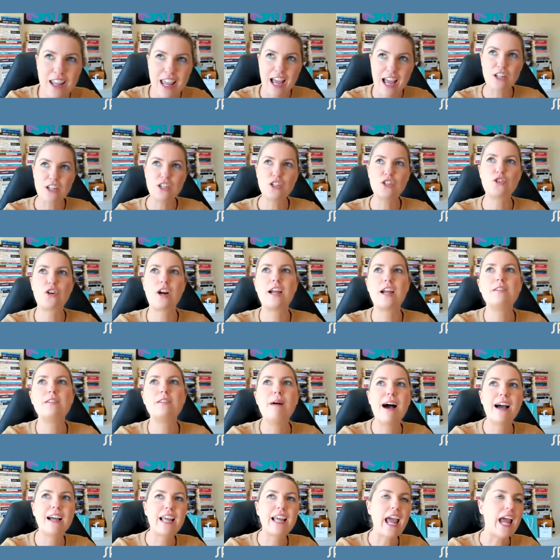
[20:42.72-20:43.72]
can you
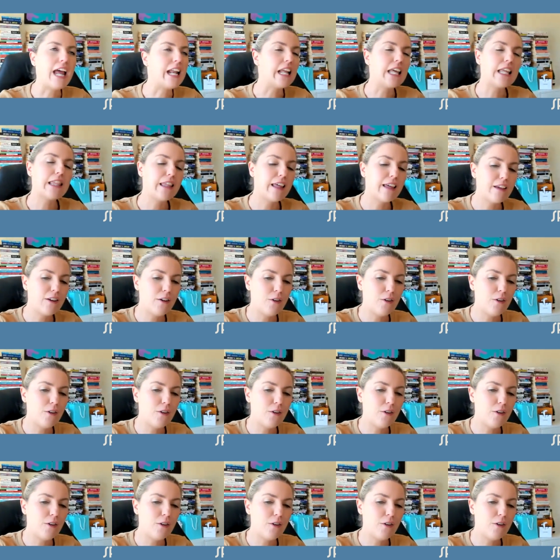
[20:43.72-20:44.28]
trademark anything